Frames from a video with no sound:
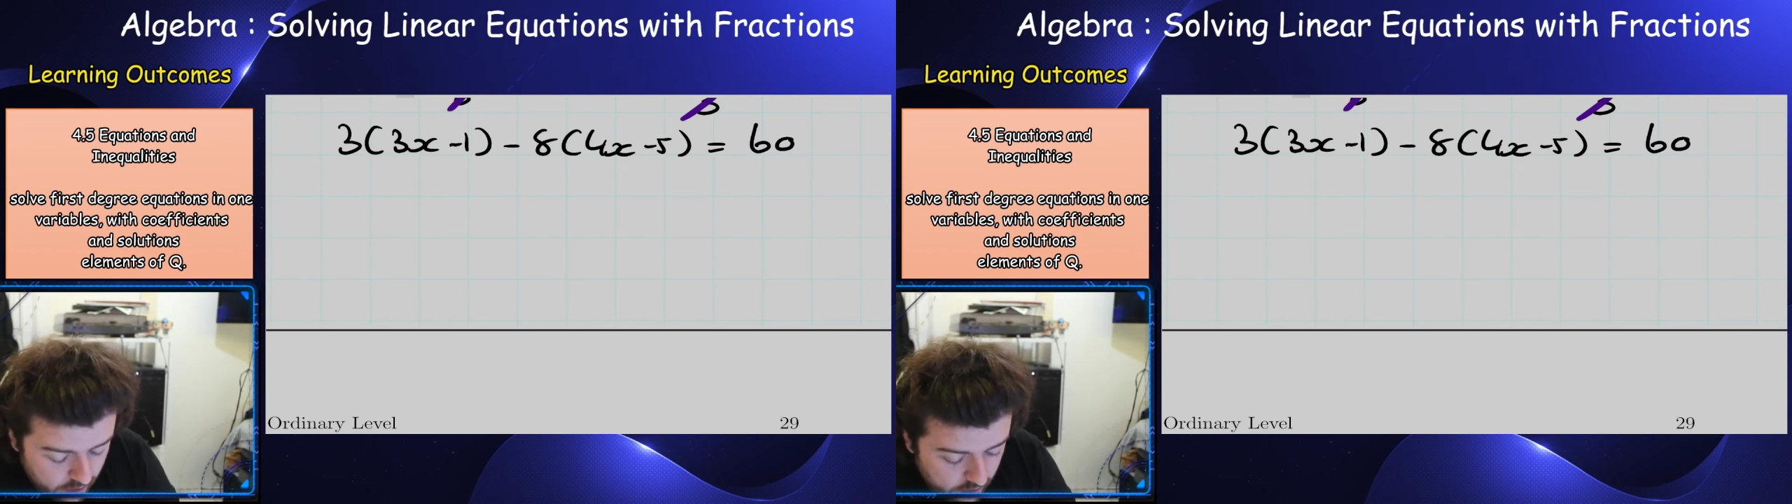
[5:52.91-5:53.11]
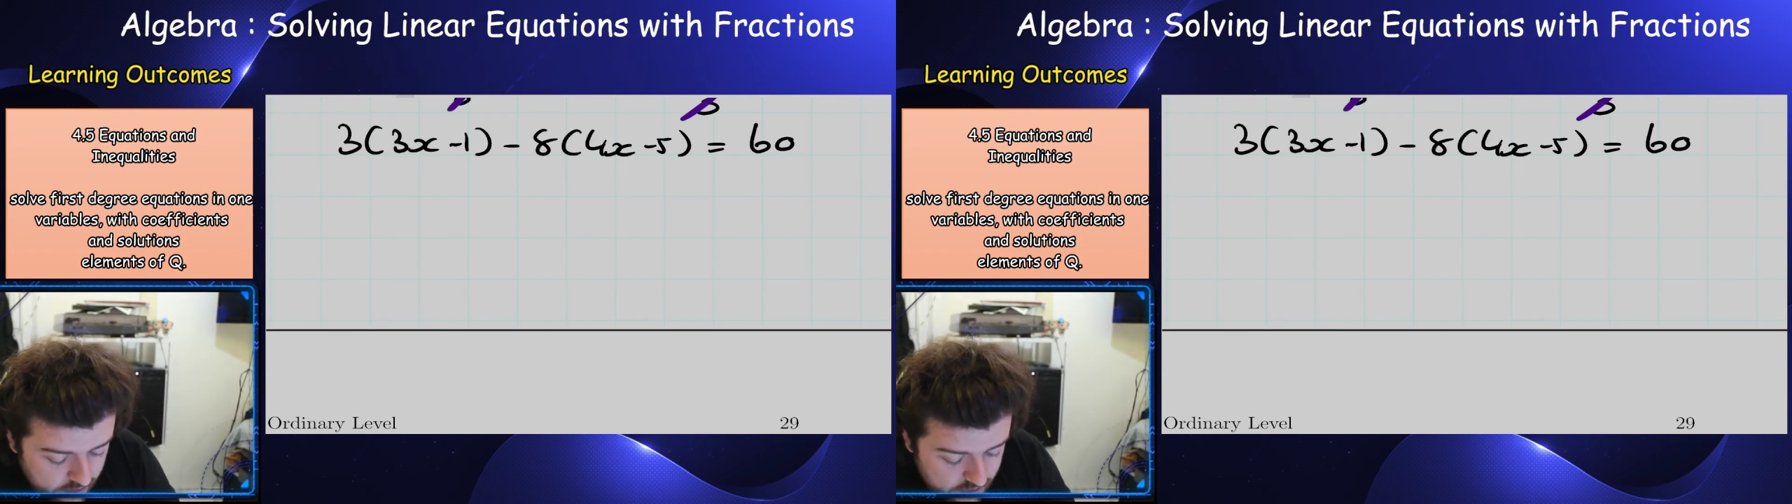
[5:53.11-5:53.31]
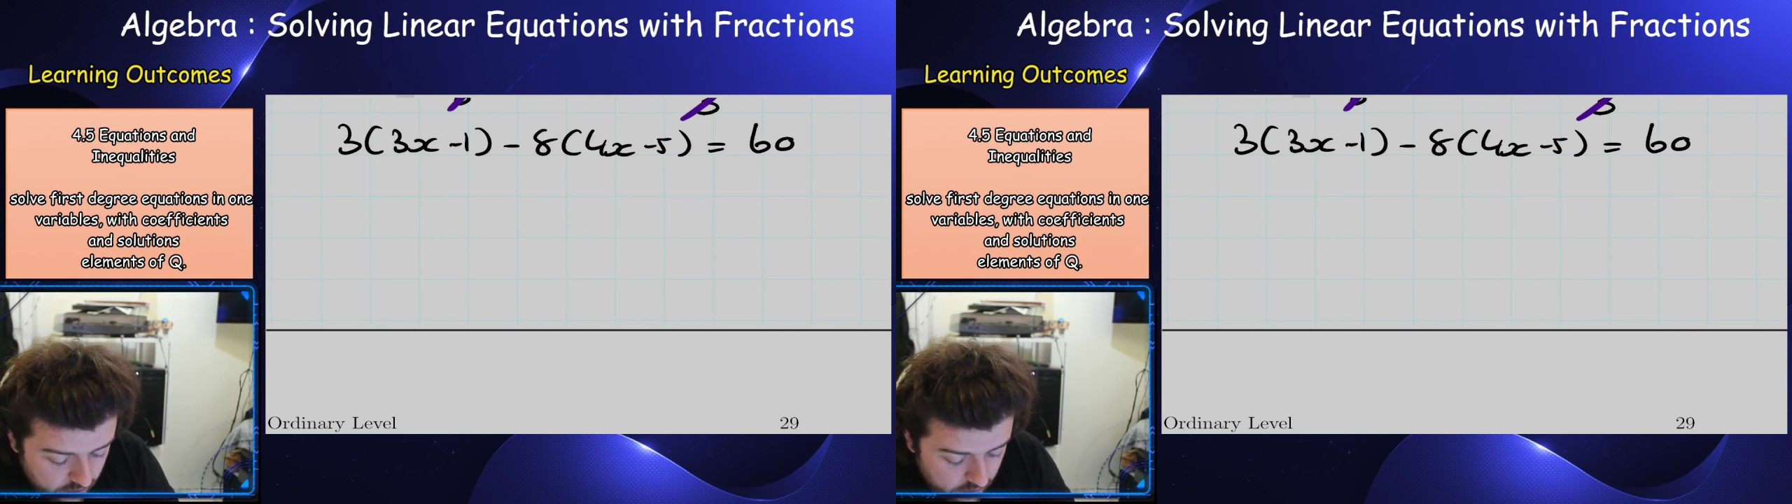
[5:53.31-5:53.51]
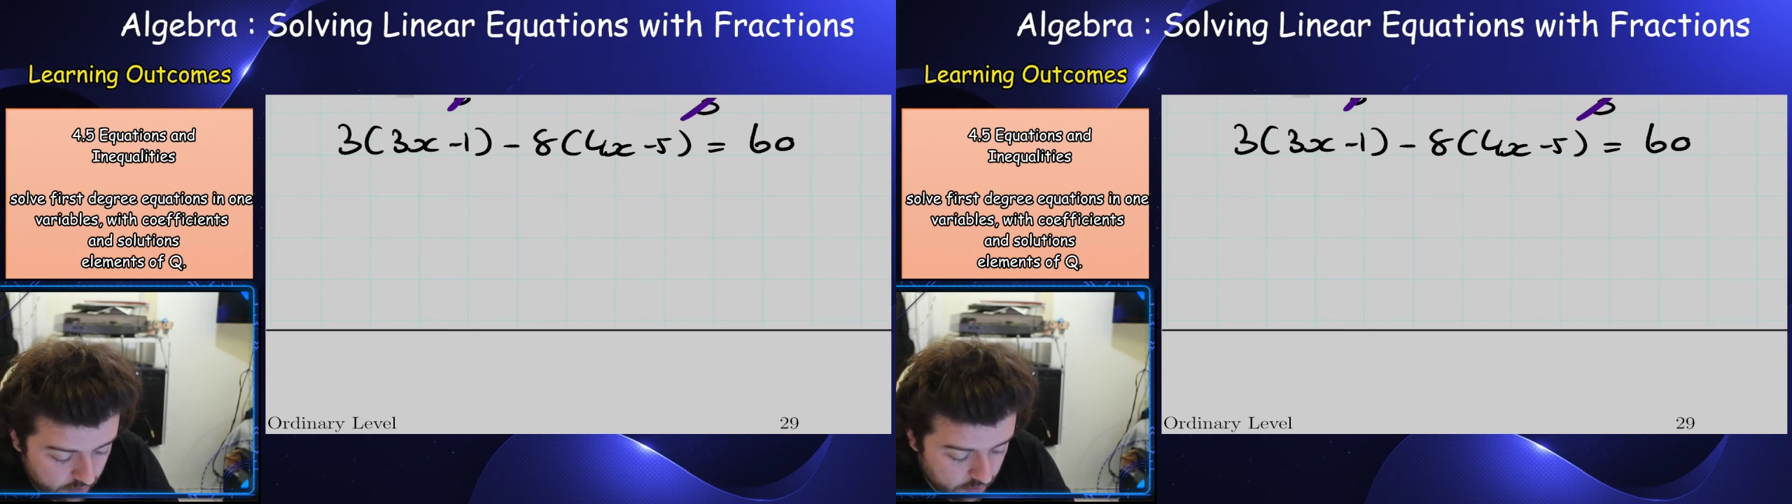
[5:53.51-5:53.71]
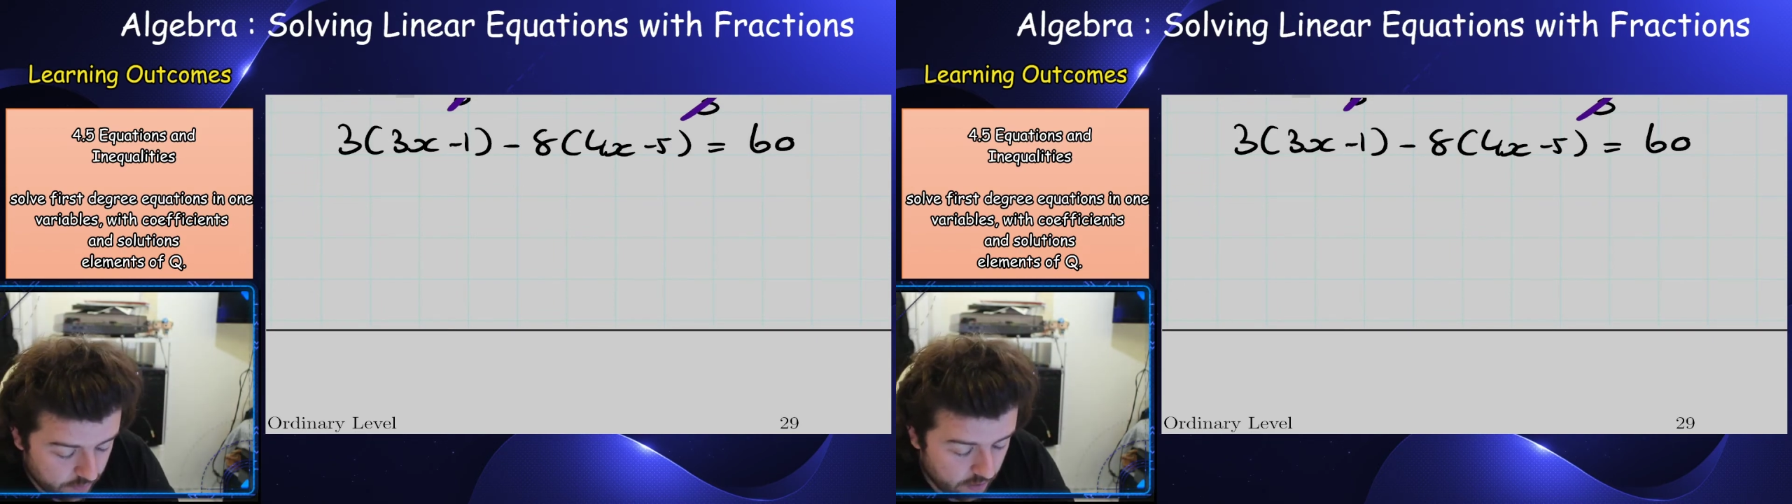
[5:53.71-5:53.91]
So
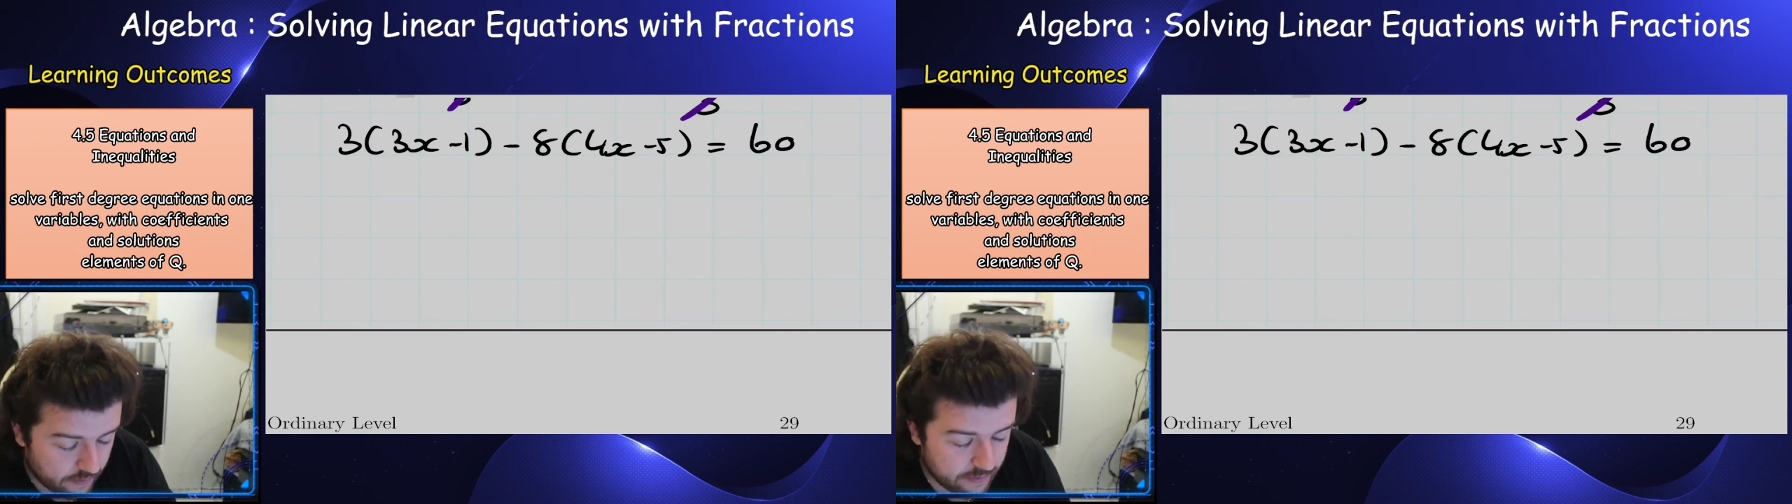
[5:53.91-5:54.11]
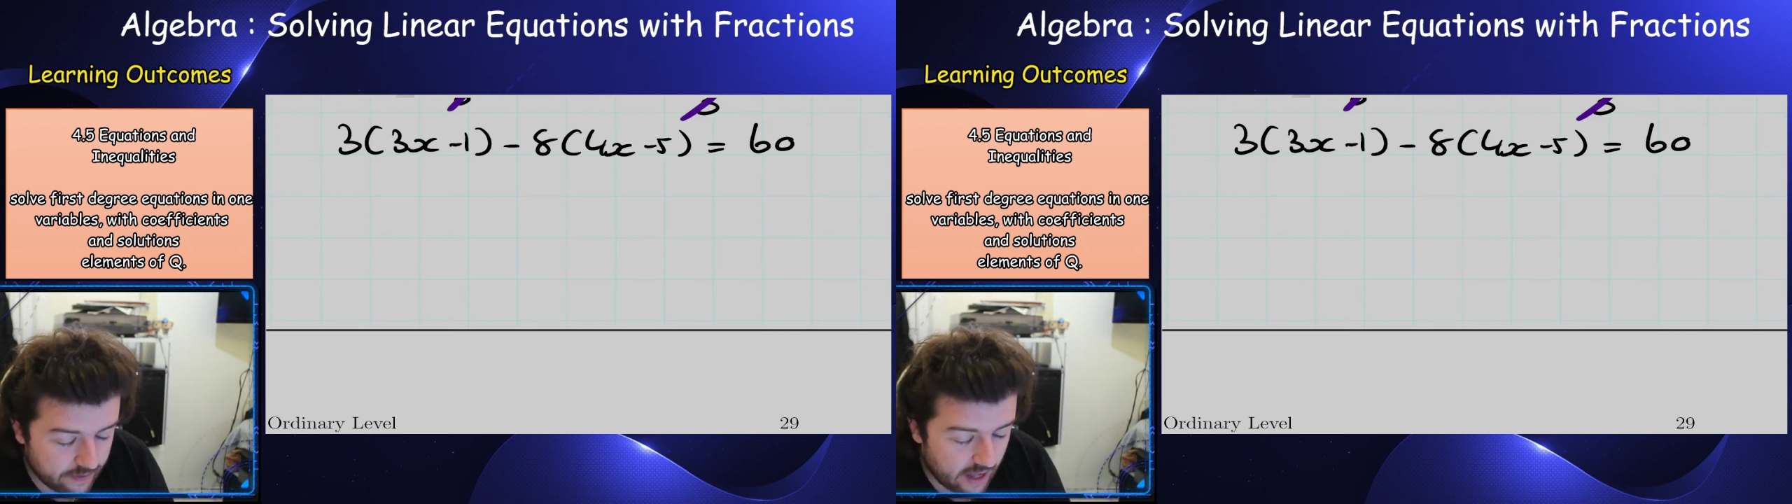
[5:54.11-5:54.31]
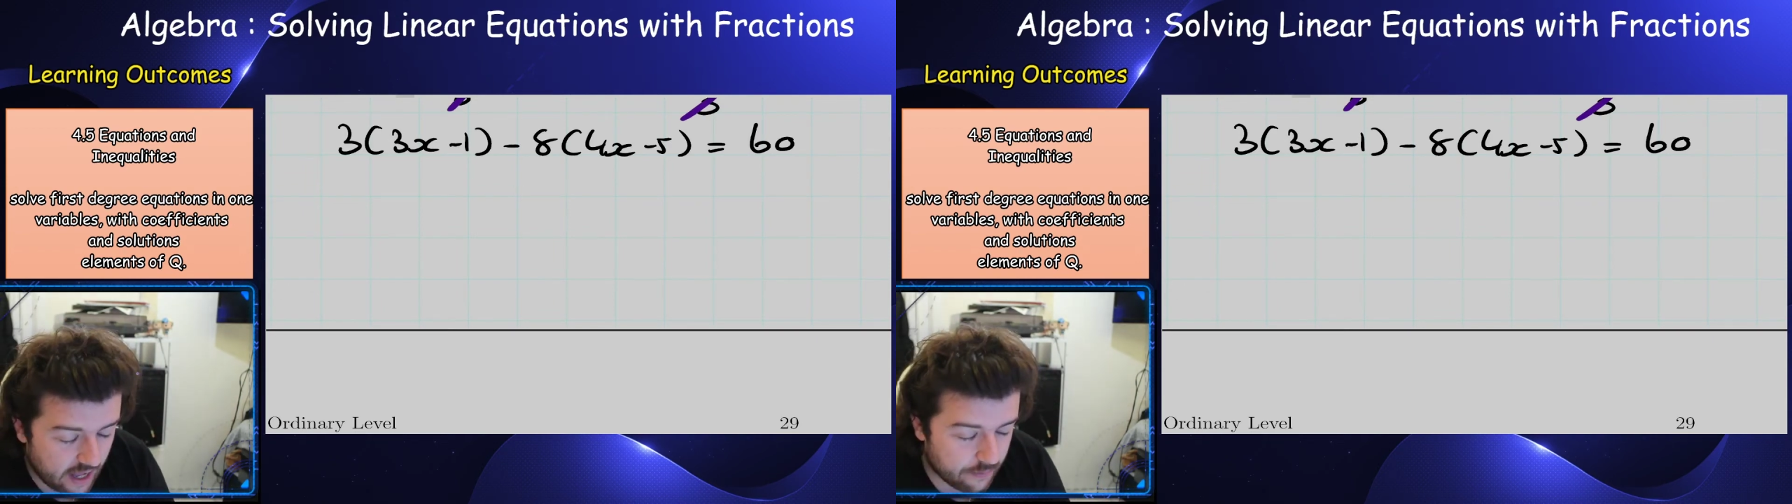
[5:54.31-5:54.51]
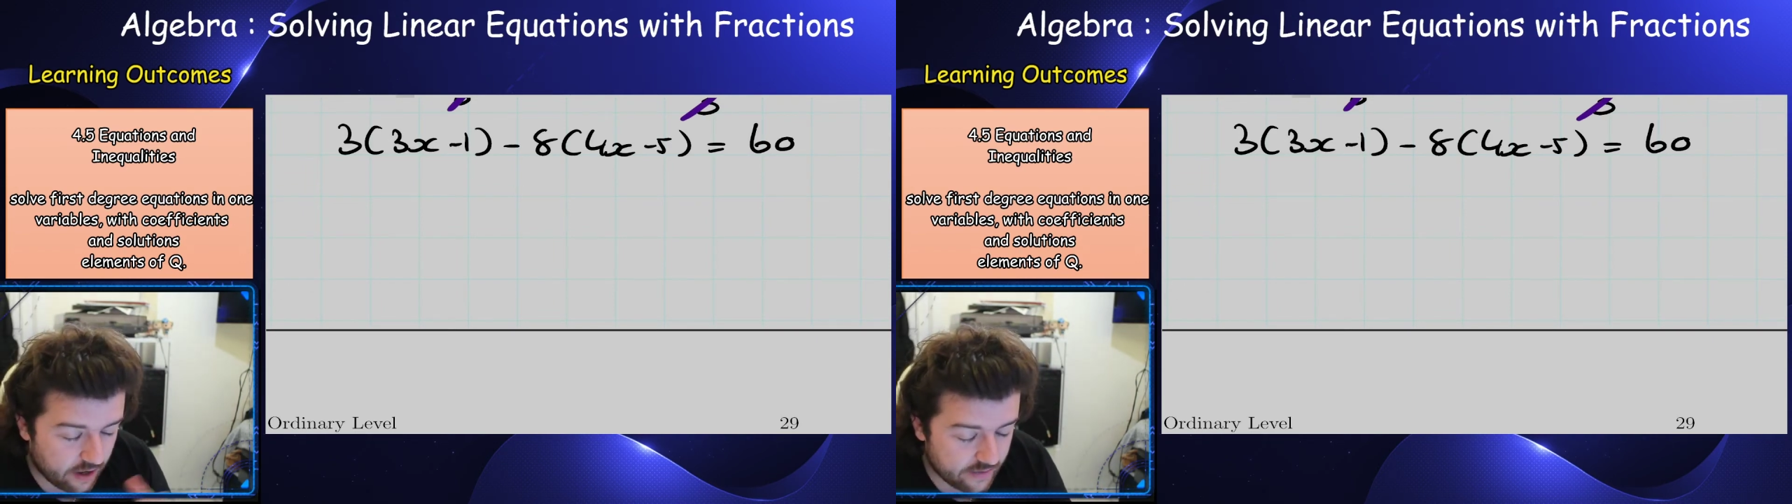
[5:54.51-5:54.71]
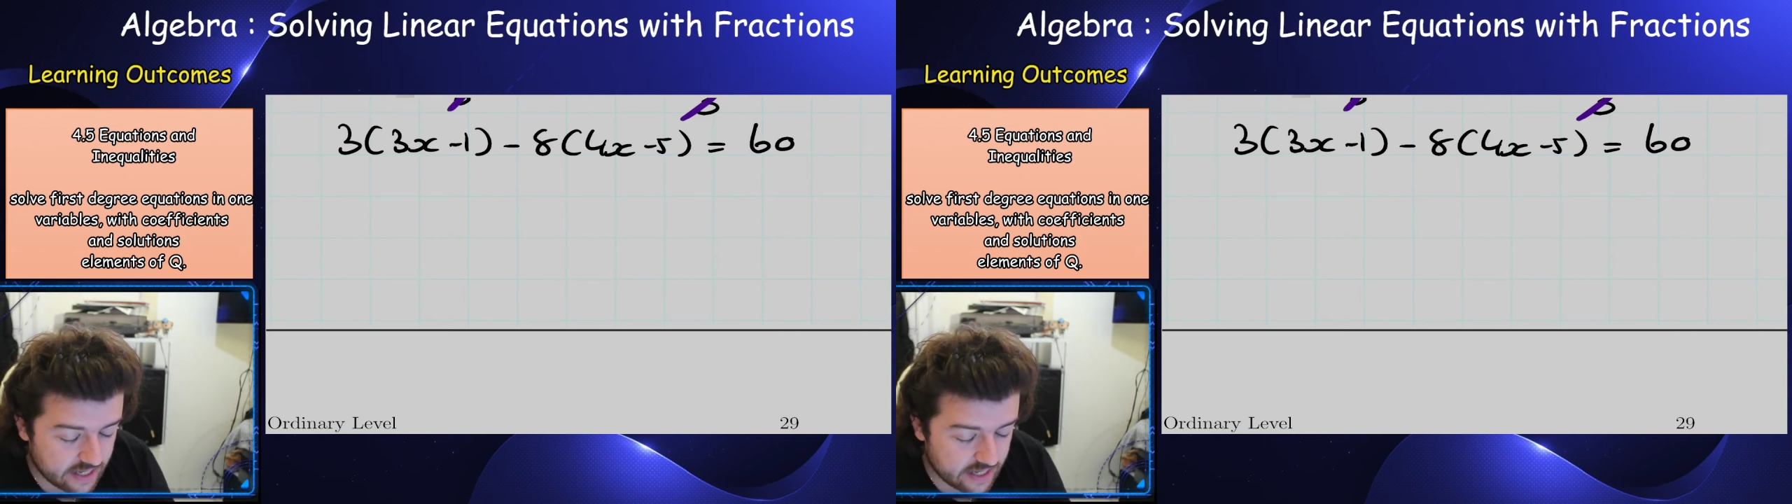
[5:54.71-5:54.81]
previous